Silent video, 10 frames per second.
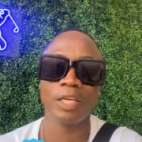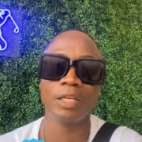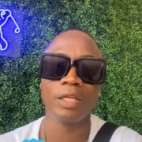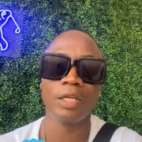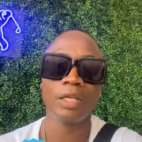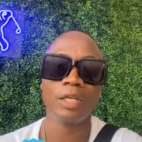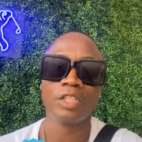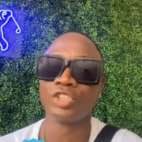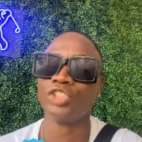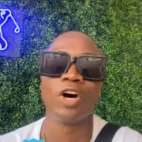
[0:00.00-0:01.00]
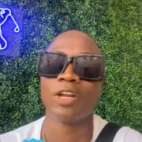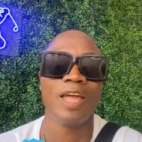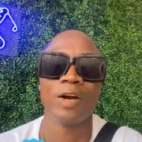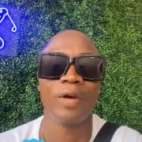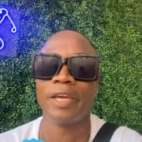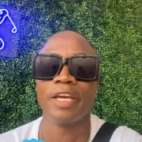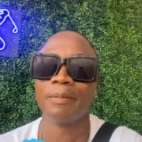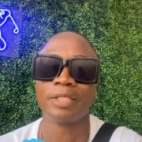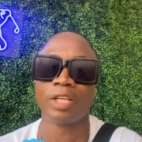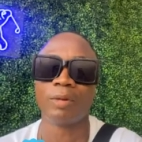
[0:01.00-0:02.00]
See, nothing like what you
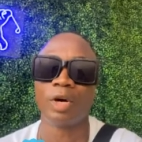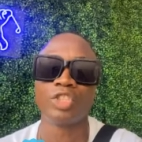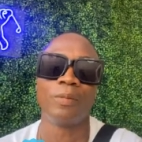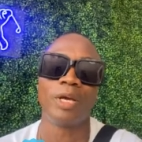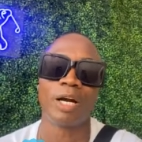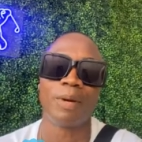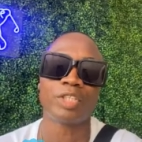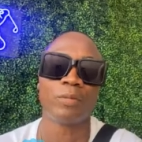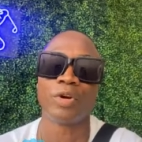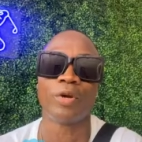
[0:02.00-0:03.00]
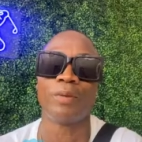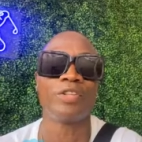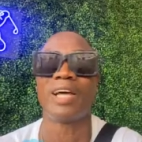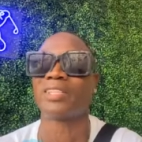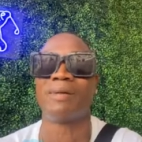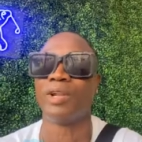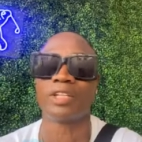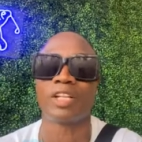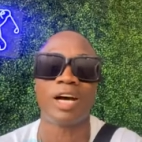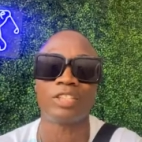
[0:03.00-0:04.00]
hear them tell about Jamaica and up Not a
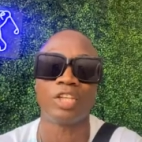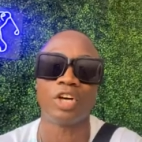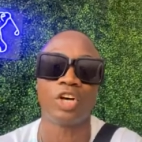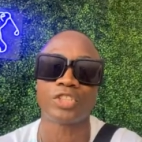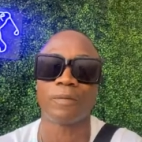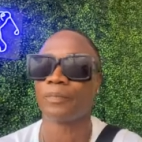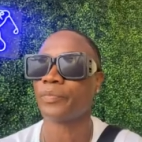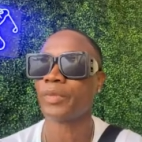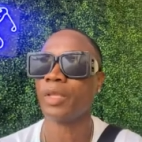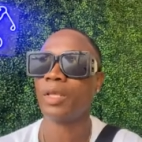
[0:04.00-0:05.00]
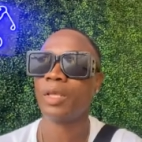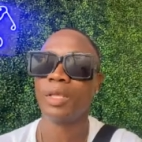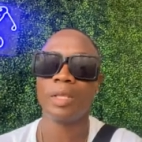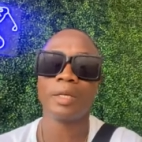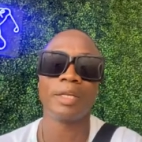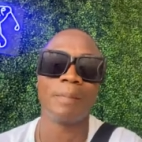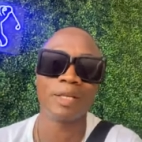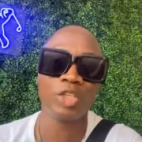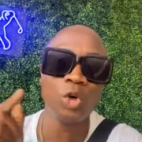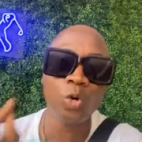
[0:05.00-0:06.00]
blood clot thing about something.
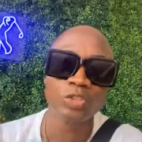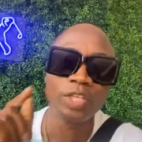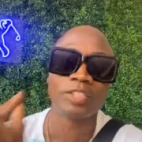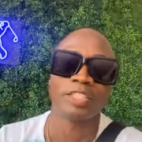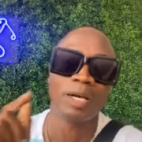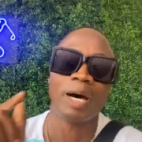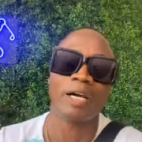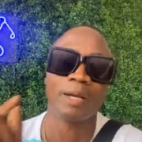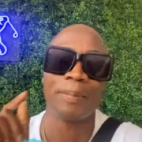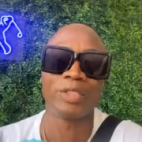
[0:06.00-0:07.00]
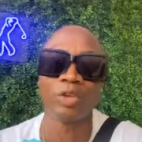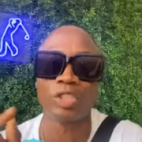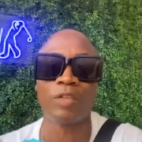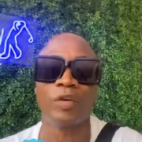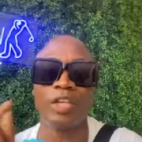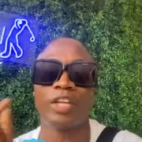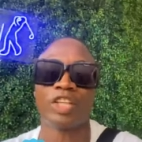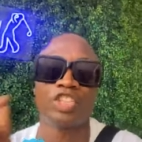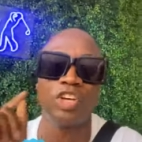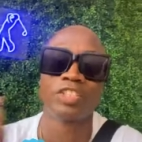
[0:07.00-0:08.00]
Them will use this as a, an opportunity to
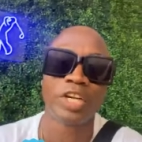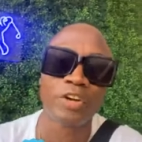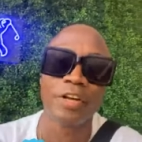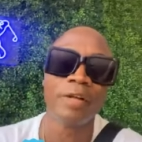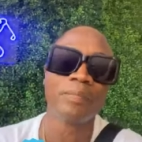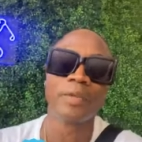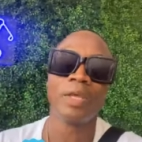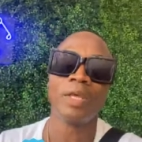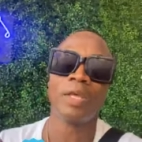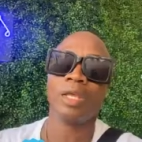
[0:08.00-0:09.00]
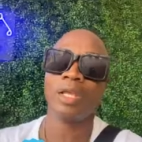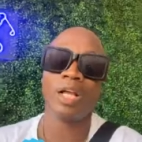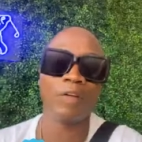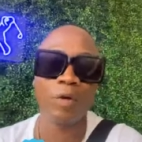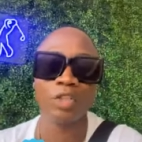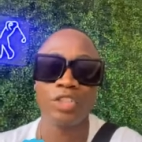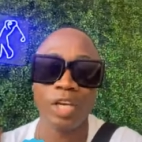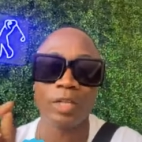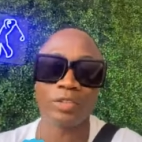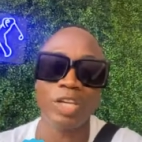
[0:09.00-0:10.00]
either change the grid about
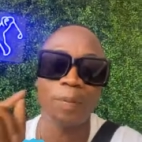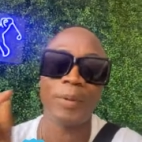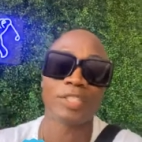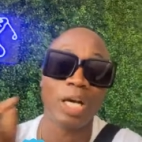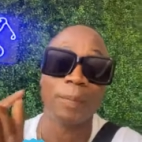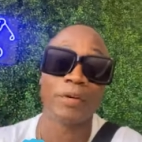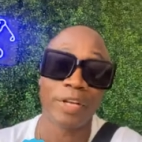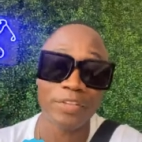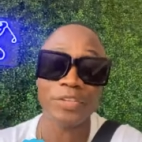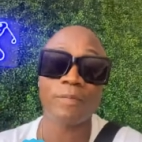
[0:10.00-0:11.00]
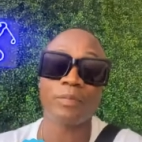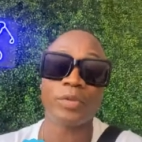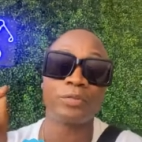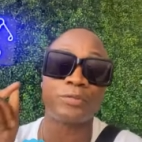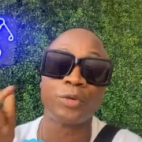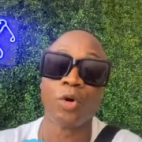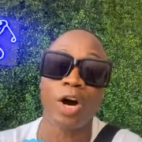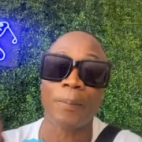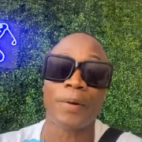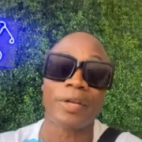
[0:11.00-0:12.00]
J JPS operates,
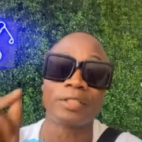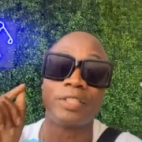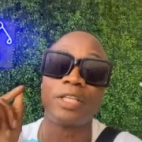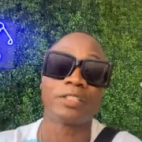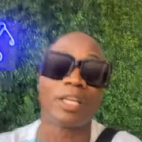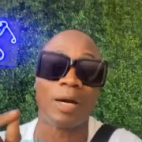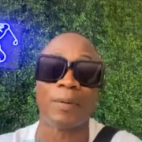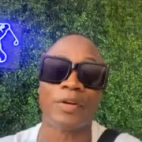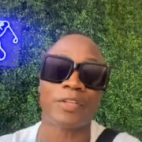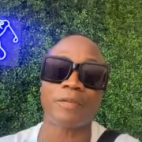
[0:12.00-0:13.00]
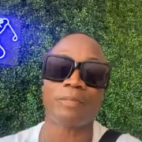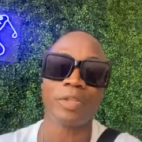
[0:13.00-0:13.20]
flow operates, Digicel operates.